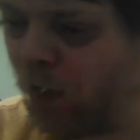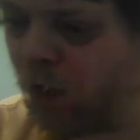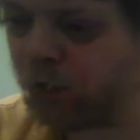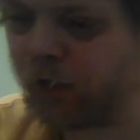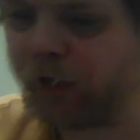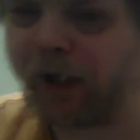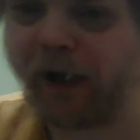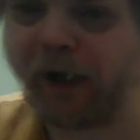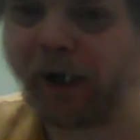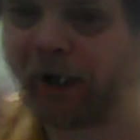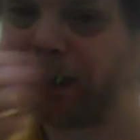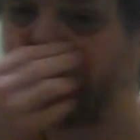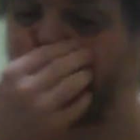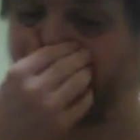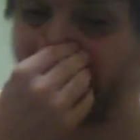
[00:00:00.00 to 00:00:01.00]
4 a
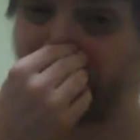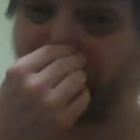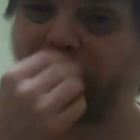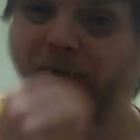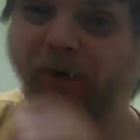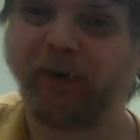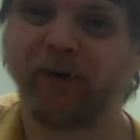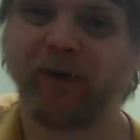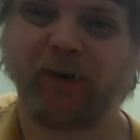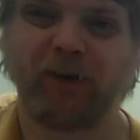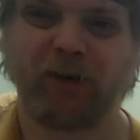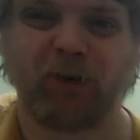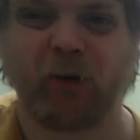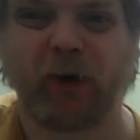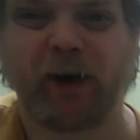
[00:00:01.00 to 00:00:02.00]
day.
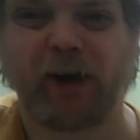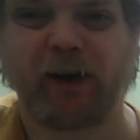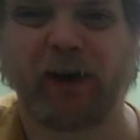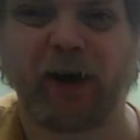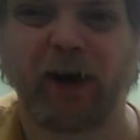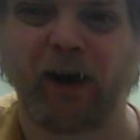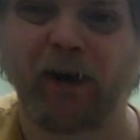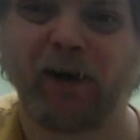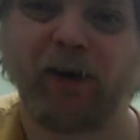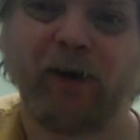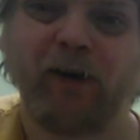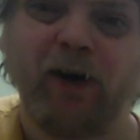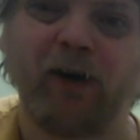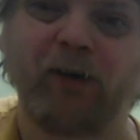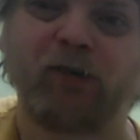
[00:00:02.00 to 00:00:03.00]
Do 8 a day,
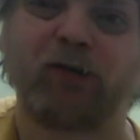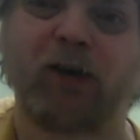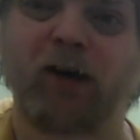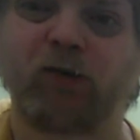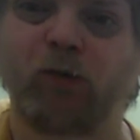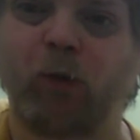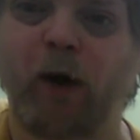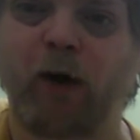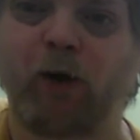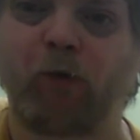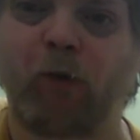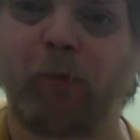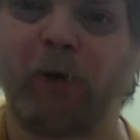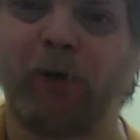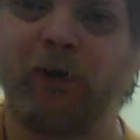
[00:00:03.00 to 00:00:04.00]
and they start to wear
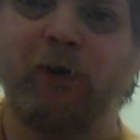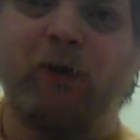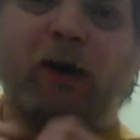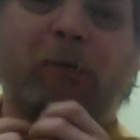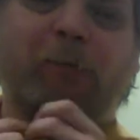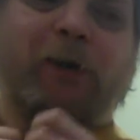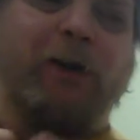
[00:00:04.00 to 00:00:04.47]
off a bit, you know what I